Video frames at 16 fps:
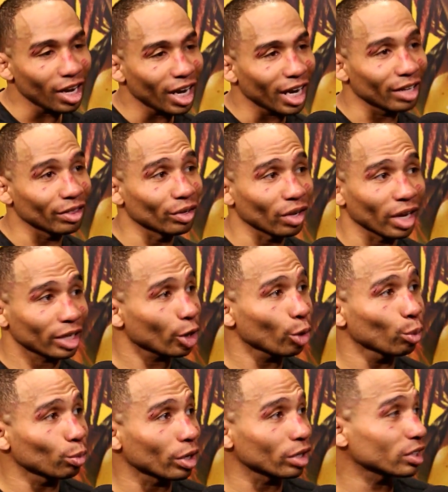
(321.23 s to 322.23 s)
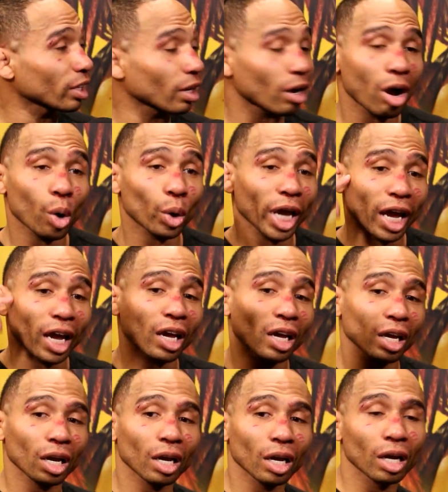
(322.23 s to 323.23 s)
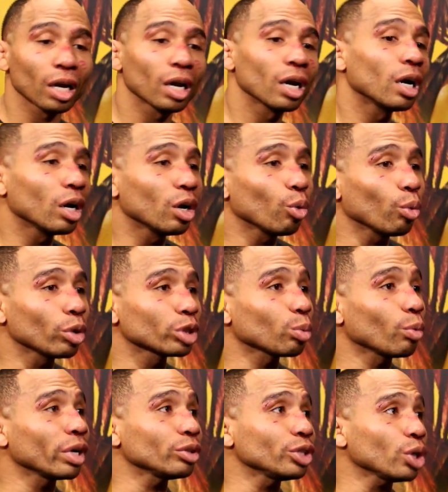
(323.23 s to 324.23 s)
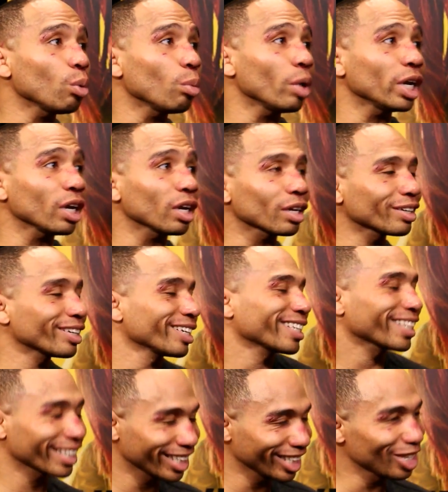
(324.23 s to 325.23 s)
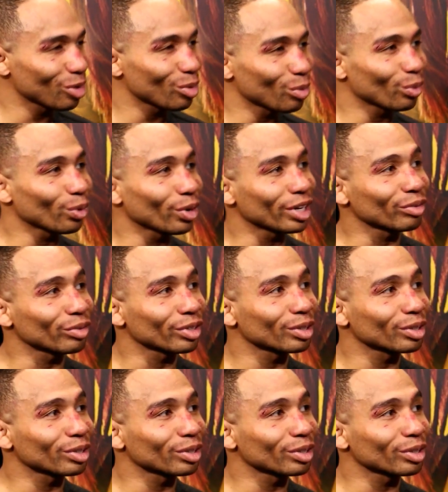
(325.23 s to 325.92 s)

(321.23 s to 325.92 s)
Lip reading: And they're like, nope. And I was like, okay, what's the point of show money? Whatever.